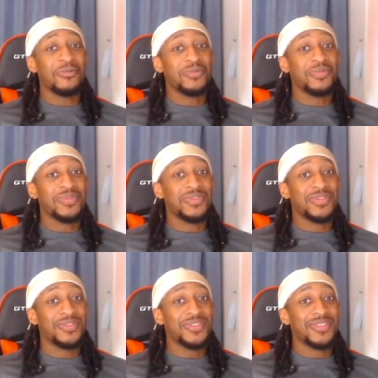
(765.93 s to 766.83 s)

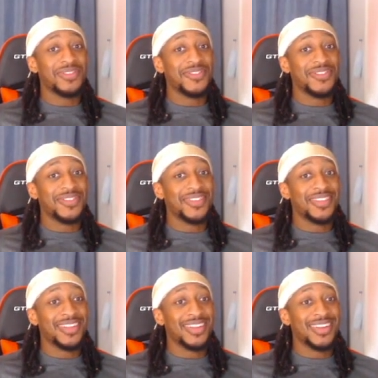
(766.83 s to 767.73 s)

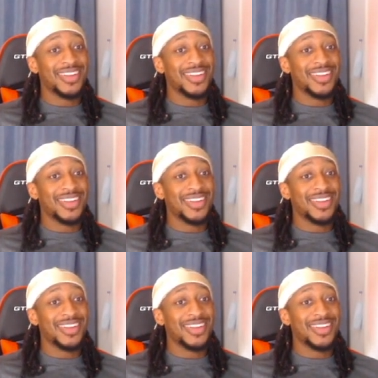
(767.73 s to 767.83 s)
(no one is talking)